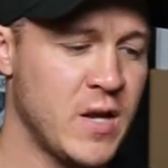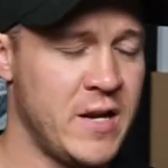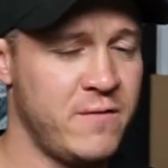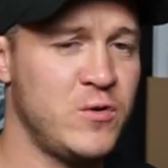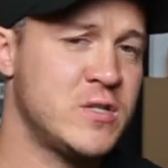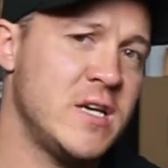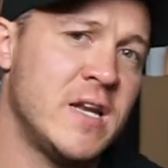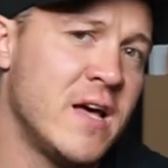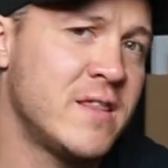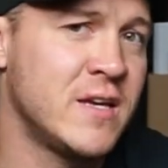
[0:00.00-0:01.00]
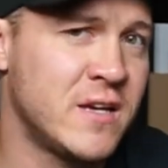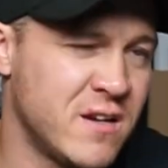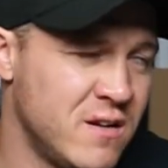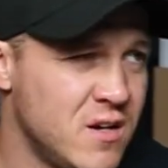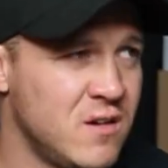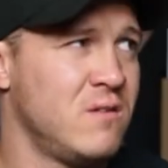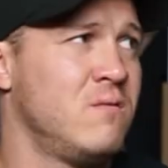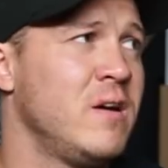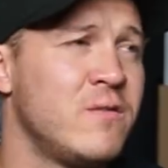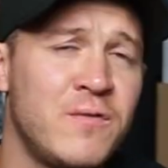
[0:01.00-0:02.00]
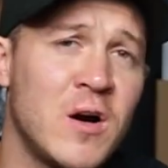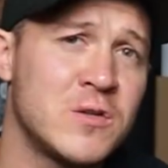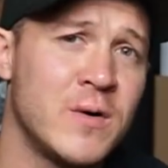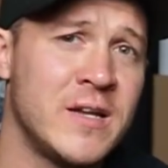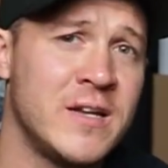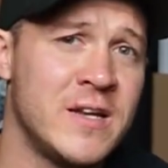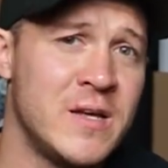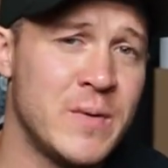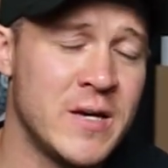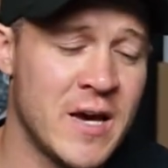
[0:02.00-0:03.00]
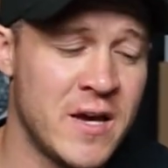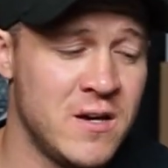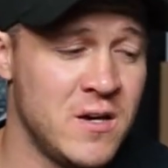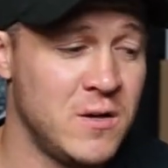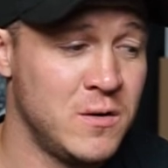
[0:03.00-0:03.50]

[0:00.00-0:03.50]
And if you're sitting there thinking, why the fuck do I need an EPK?